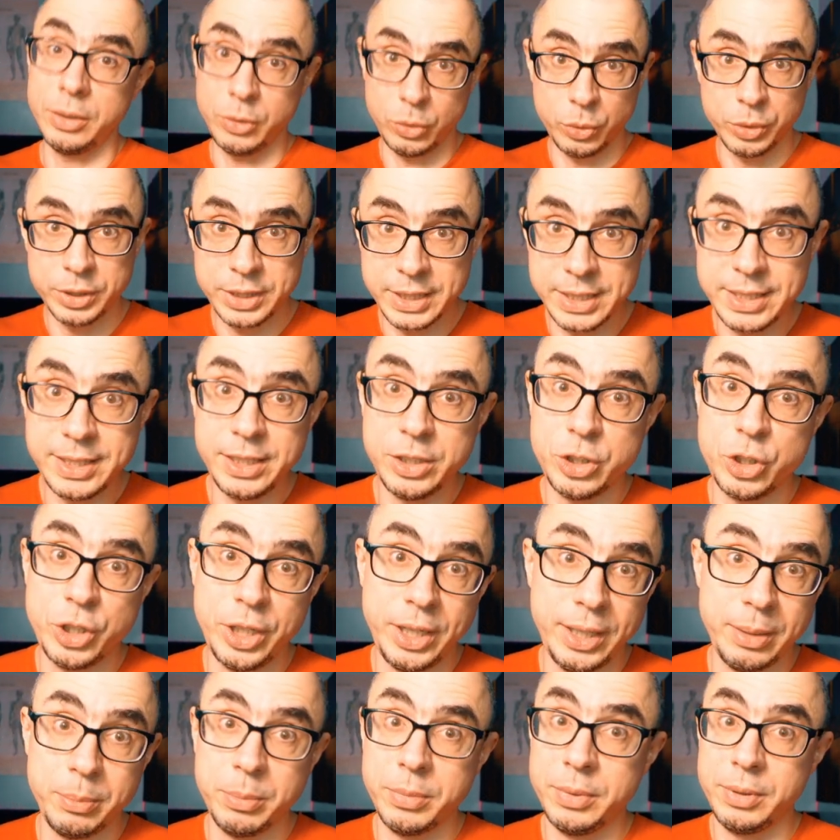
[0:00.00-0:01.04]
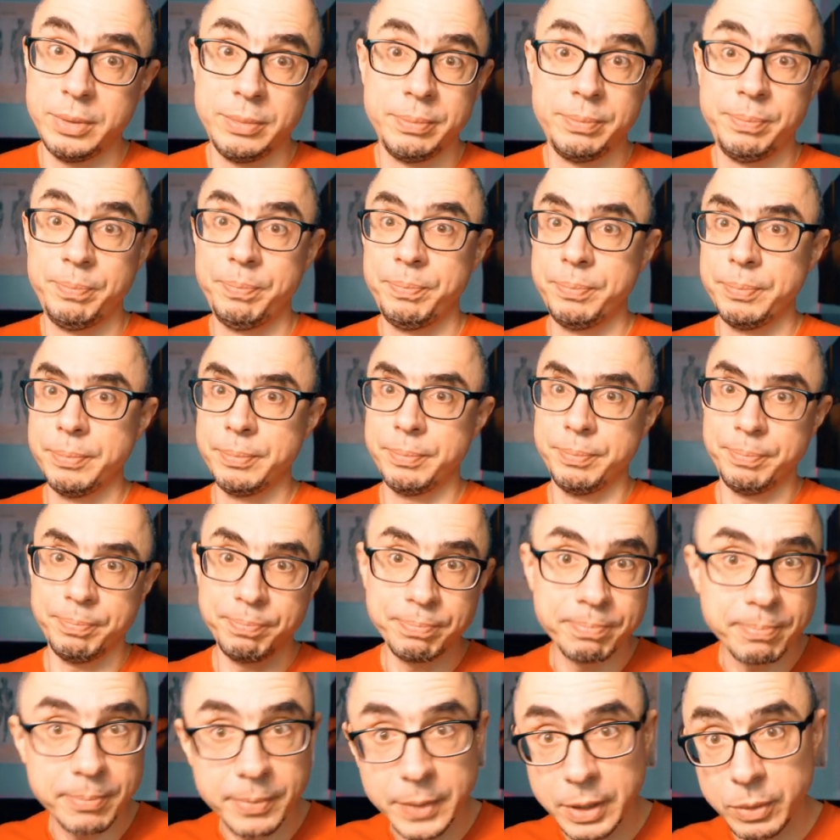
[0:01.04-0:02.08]
on the CGM.
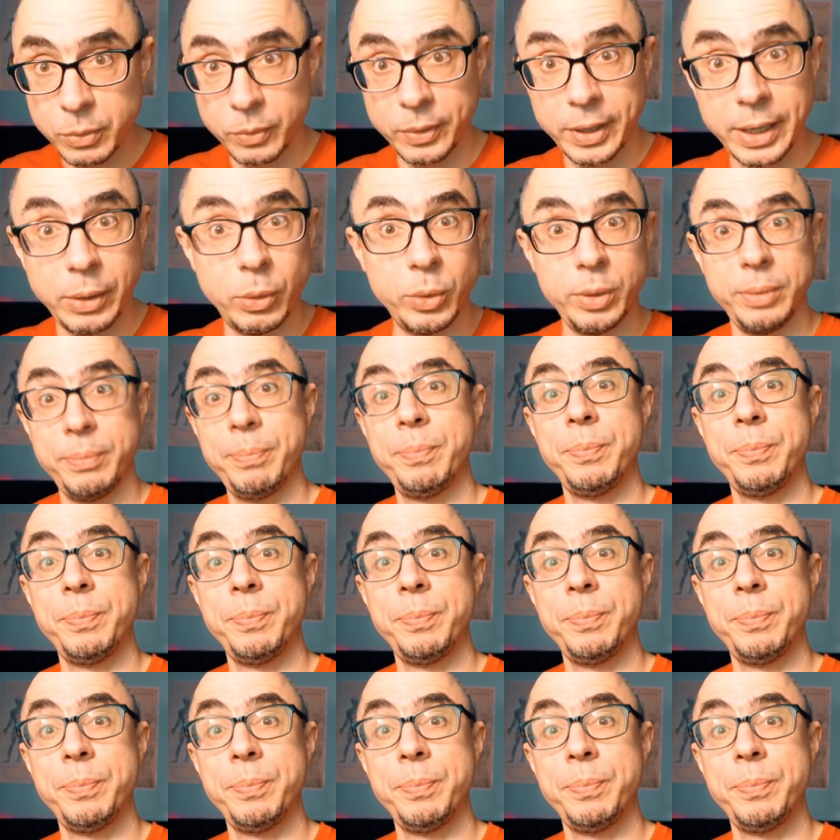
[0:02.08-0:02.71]
Wow.